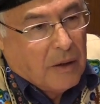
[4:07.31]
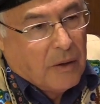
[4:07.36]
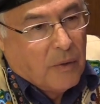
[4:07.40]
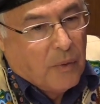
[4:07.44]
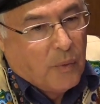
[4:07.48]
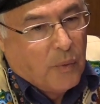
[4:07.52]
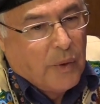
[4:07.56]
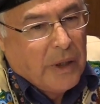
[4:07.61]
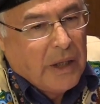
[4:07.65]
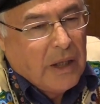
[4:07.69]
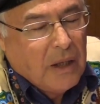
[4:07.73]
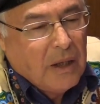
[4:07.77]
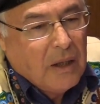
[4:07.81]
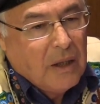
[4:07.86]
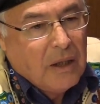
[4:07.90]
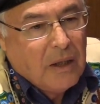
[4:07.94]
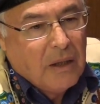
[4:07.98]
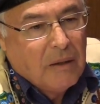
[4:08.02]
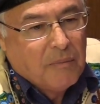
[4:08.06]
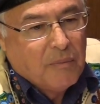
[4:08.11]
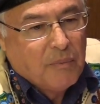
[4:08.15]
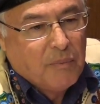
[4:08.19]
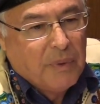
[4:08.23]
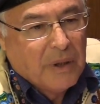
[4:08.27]

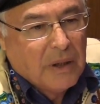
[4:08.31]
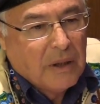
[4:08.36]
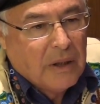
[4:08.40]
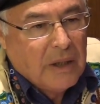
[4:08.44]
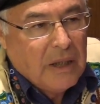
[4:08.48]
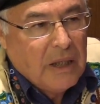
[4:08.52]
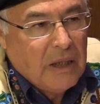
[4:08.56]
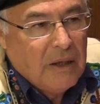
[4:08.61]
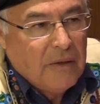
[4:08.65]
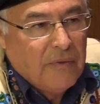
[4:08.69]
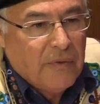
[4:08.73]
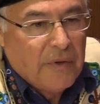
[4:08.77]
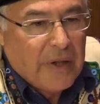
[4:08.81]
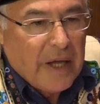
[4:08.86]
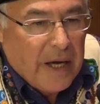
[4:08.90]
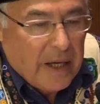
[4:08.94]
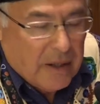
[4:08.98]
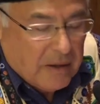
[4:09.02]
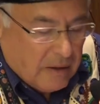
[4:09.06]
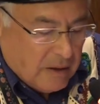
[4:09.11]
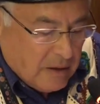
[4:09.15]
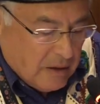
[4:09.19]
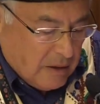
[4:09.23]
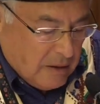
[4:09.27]
We believe
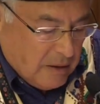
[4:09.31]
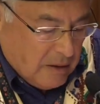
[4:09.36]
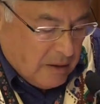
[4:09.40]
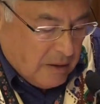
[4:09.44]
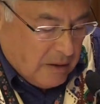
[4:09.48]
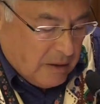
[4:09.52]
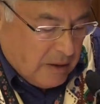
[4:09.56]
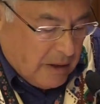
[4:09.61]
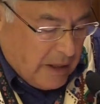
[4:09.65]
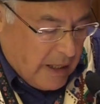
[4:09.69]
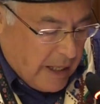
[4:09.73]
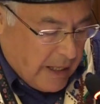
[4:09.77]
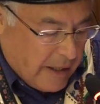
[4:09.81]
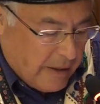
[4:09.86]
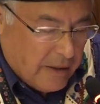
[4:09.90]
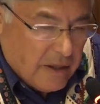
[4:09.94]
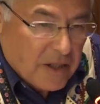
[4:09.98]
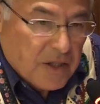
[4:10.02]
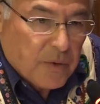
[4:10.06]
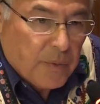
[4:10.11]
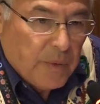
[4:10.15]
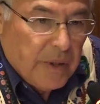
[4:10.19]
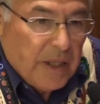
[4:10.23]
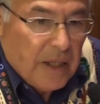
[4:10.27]
that
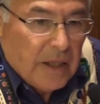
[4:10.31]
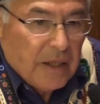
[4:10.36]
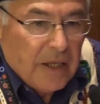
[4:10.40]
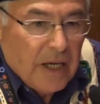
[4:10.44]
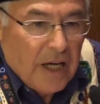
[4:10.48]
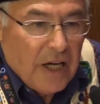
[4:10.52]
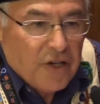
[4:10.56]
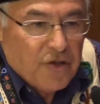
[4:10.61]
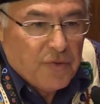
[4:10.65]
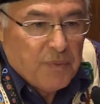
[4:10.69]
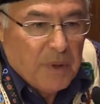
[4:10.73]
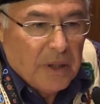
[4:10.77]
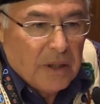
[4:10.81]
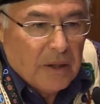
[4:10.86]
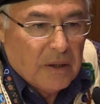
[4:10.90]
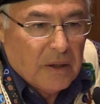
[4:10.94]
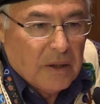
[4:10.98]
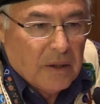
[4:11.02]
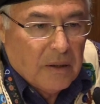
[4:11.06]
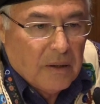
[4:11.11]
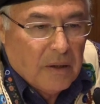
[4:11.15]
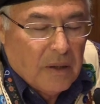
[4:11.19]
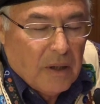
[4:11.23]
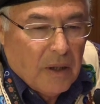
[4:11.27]
Canada's
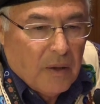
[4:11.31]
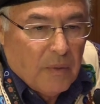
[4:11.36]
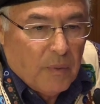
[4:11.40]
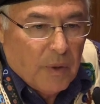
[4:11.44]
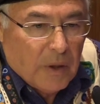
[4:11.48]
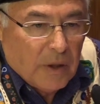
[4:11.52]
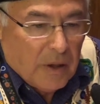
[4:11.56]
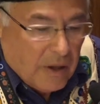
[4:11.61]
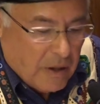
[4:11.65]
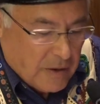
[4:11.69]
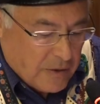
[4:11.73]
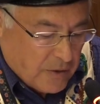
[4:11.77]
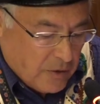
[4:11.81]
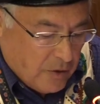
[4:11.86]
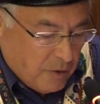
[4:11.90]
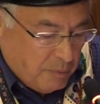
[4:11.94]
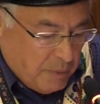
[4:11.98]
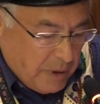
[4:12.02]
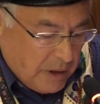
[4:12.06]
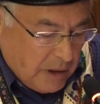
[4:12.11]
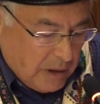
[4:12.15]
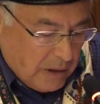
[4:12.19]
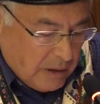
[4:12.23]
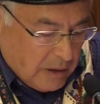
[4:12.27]
re-engagement will also
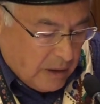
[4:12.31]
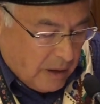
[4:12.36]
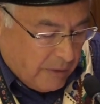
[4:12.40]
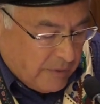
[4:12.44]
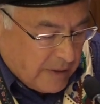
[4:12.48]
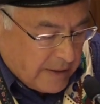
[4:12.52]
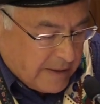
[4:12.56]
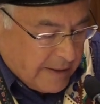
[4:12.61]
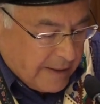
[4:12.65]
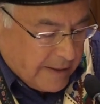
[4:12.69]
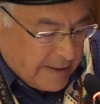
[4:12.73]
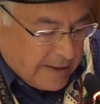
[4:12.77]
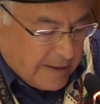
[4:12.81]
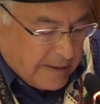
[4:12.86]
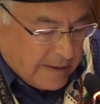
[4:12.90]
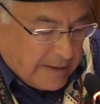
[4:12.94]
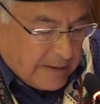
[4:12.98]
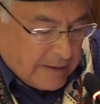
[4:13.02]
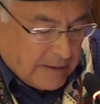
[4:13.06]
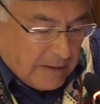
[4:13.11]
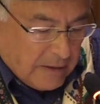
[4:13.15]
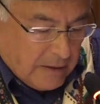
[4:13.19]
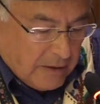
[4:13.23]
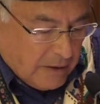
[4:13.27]
be of
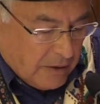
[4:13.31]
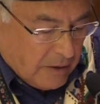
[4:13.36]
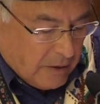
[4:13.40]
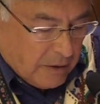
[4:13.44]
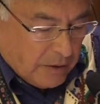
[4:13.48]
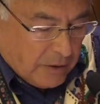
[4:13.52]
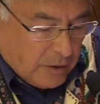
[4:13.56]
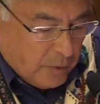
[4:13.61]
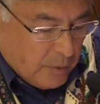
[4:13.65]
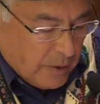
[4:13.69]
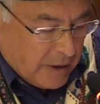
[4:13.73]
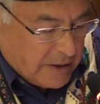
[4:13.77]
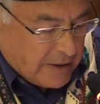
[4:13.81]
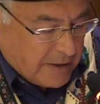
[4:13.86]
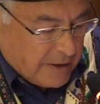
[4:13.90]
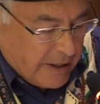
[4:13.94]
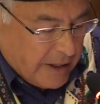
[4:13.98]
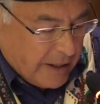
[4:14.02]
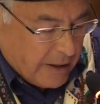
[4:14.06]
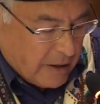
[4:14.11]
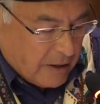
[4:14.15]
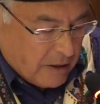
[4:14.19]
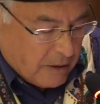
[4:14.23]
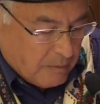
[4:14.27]
assistance to us
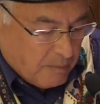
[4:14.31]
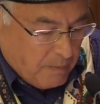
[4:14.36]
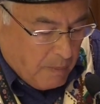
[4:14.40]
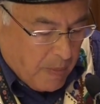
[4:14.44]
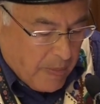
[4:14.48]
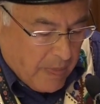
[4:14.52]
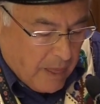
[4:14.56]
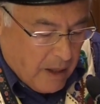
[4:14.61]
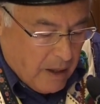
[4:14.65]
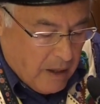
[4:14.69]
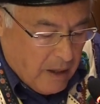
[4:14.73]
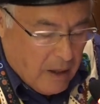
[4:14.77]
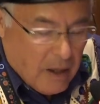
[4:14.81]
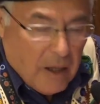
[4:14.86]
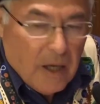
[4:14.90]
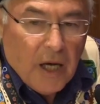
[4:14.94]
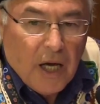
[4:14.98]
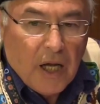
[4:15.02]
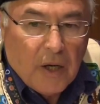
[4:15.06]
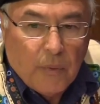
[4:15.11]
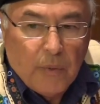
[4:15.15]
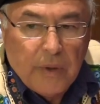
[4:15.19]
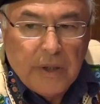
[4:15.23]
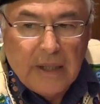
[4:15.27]
there,
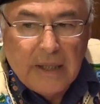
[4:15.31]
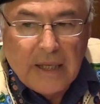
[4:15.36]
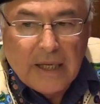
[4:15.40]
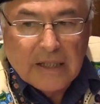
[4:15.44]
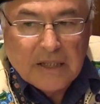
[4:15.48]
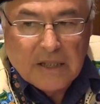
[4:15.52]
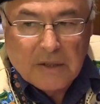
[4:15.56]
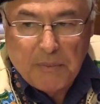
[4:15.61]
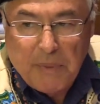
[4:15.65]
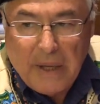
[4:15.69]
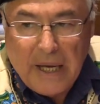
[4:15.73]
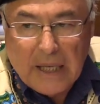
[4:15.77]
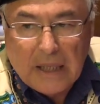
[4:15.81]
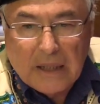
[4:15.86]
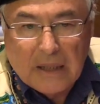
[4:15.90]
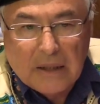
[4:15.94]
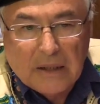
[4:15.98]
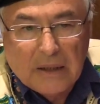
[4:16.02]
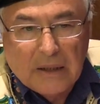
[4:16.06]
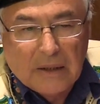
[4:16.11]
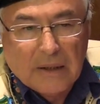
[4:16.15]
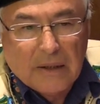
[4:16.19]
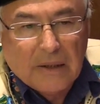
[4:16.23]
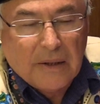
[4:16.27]
and we
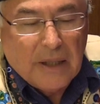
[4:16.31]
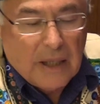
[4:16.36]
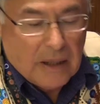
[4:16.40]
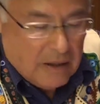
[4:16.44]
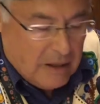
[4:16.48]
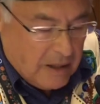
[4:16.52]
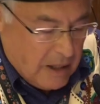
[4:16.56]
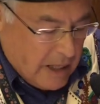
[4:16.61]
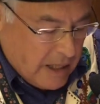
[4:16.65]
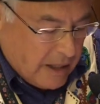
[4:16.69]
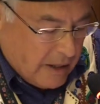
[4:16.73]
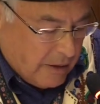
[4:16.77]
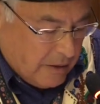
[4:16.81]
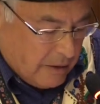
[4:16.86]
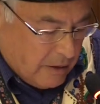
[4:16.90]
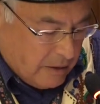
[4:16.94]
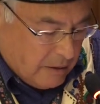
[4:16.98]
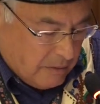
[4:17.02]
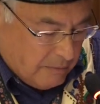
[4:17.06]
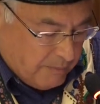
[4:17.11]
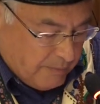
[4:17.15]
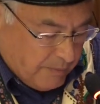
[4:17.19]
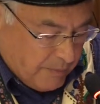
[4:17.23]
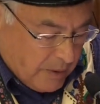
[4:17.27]
expect that
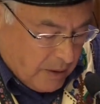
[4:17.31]
Canada